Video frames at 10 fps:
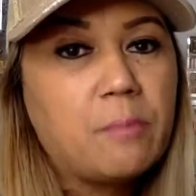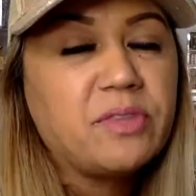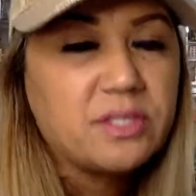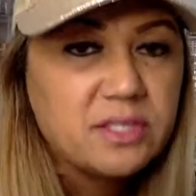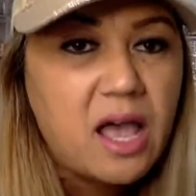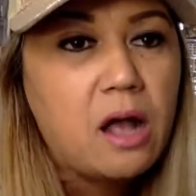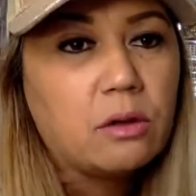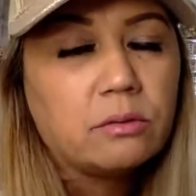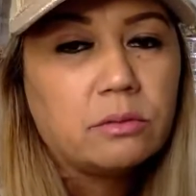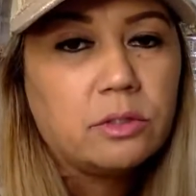This is
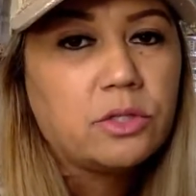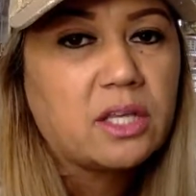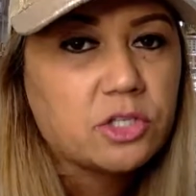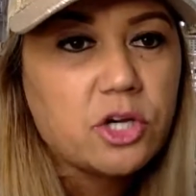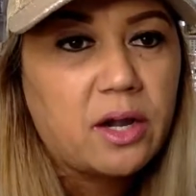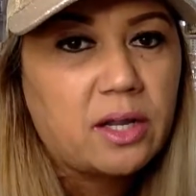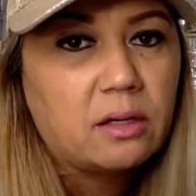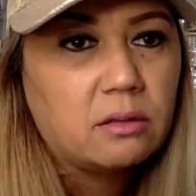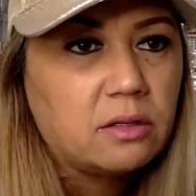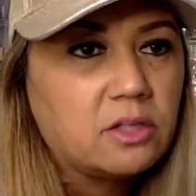how you get started.
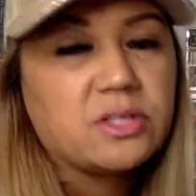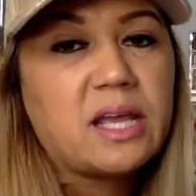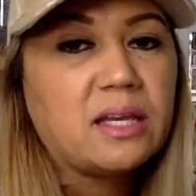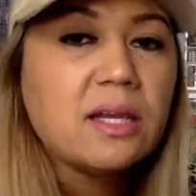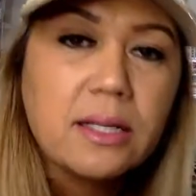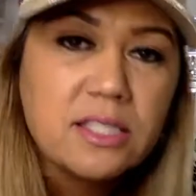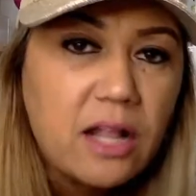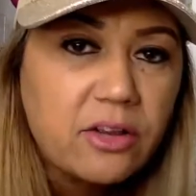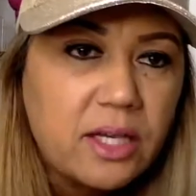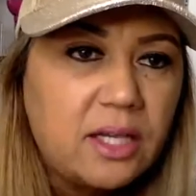There's a
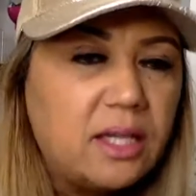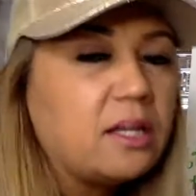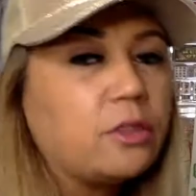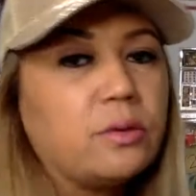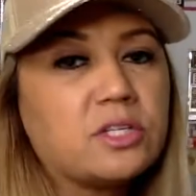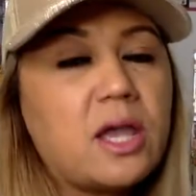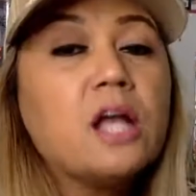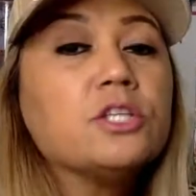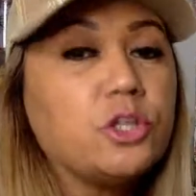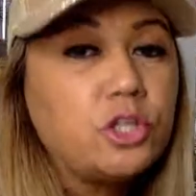$99 kit, a $300.
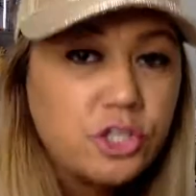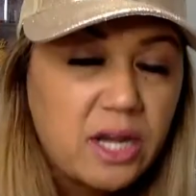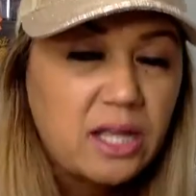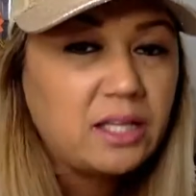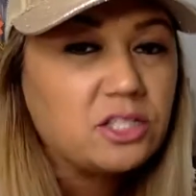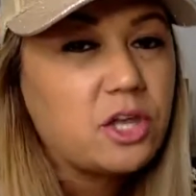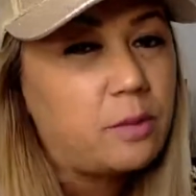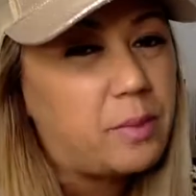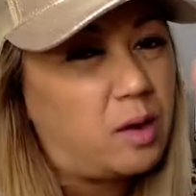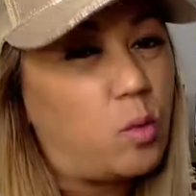So you should at least talk
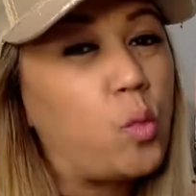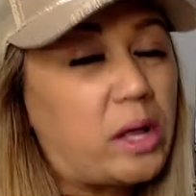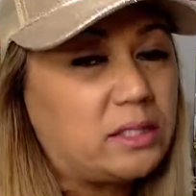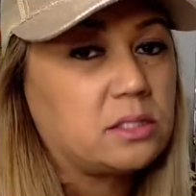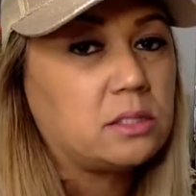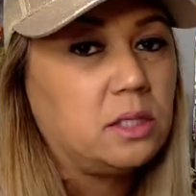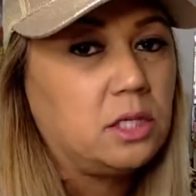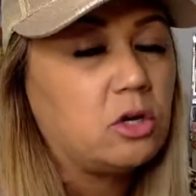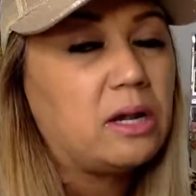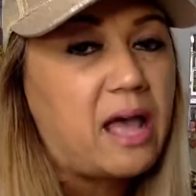about it once in
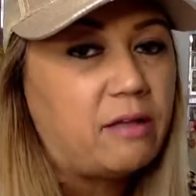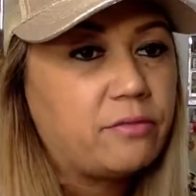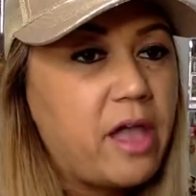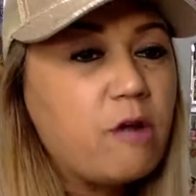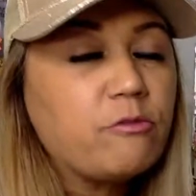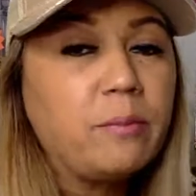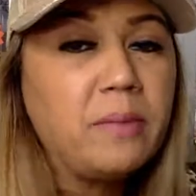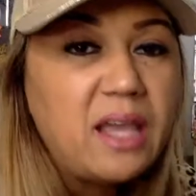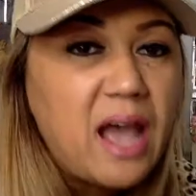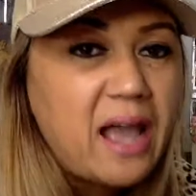your live. For
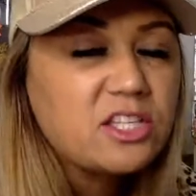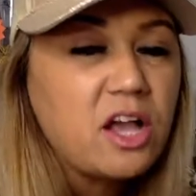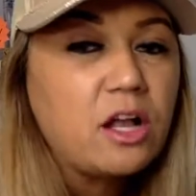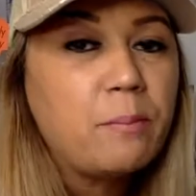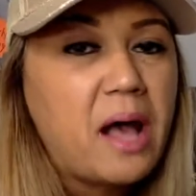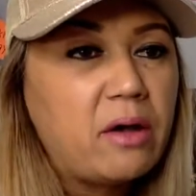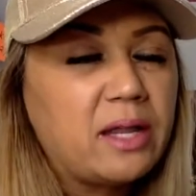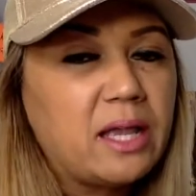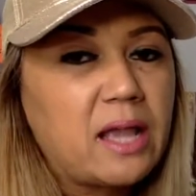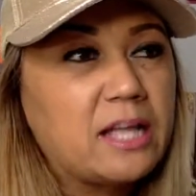me, I talk about
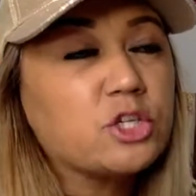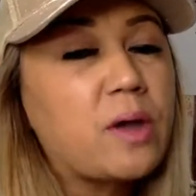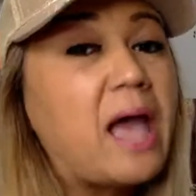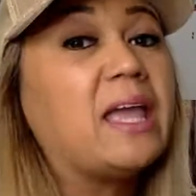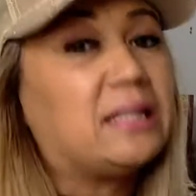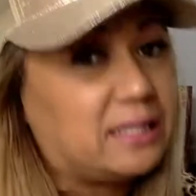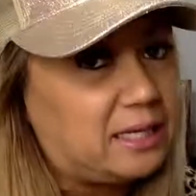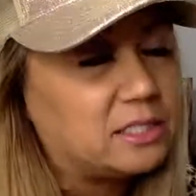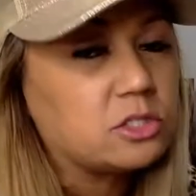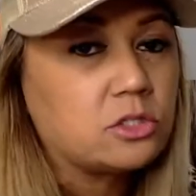it. I try at
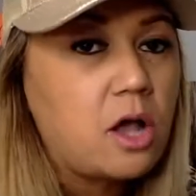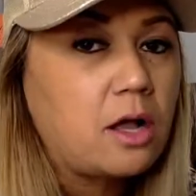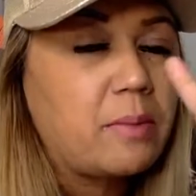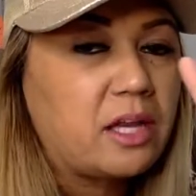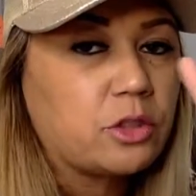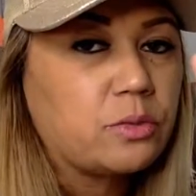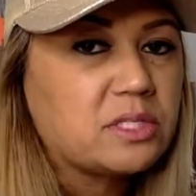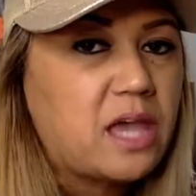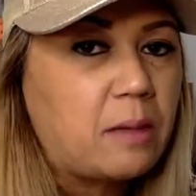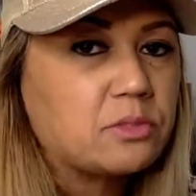least talk about it 3
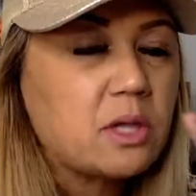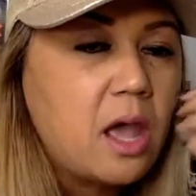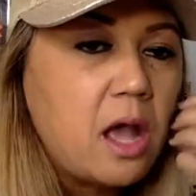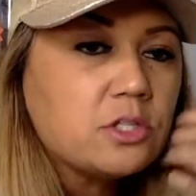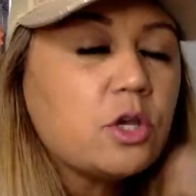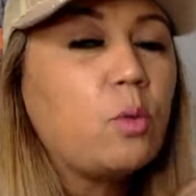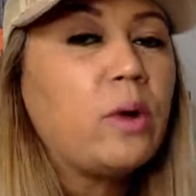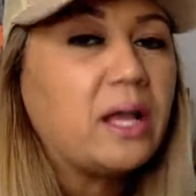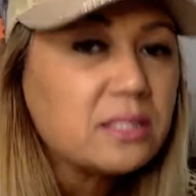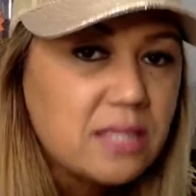times. So
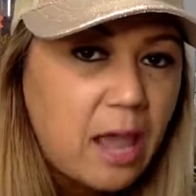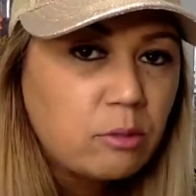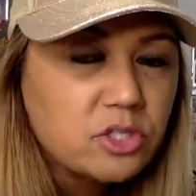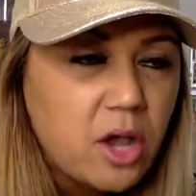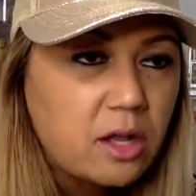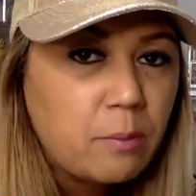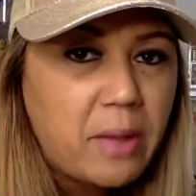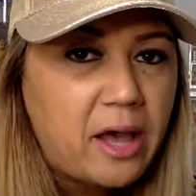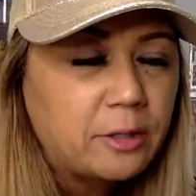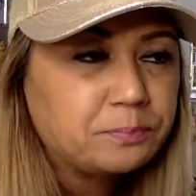once I will talk
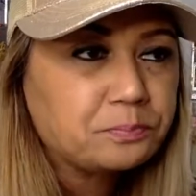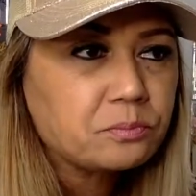about